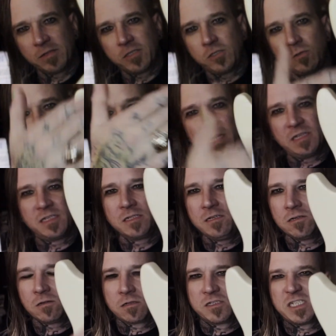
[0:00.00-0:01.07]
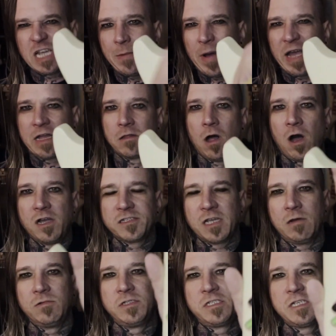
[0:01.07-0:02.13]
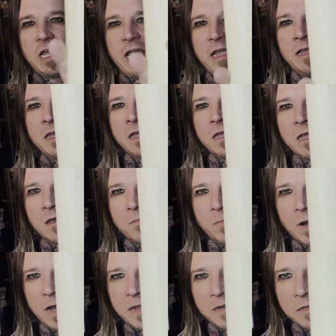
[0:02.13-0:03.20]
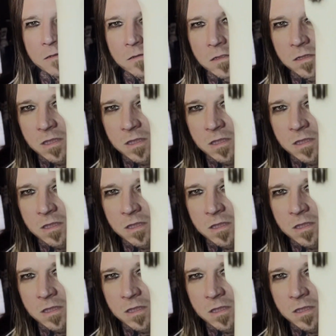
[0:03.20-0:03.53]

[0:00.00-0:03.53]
to it. It's a little semi-gloss, I would say. But look at